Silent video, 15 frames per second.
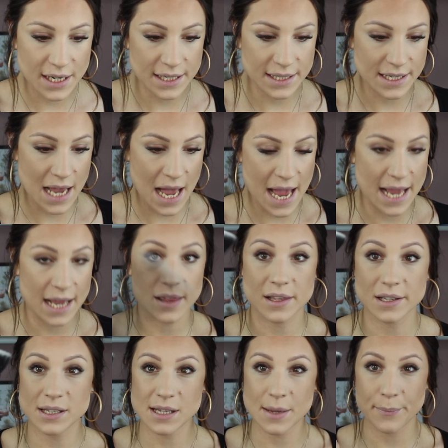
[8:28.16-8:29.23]
going to take
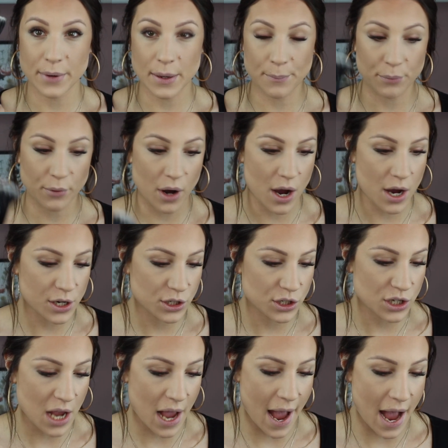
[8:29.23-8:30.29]
the stippling
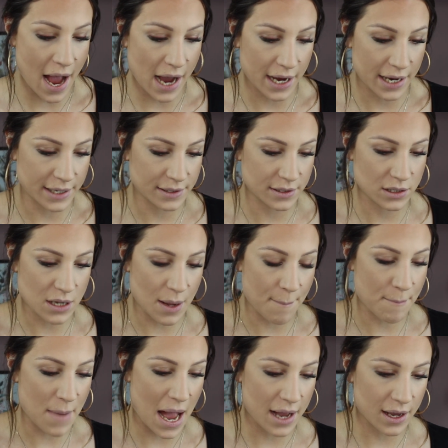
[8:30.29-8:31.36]
brush and
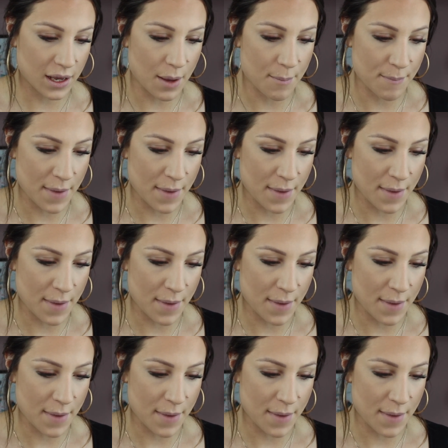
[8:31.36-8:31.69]
MAC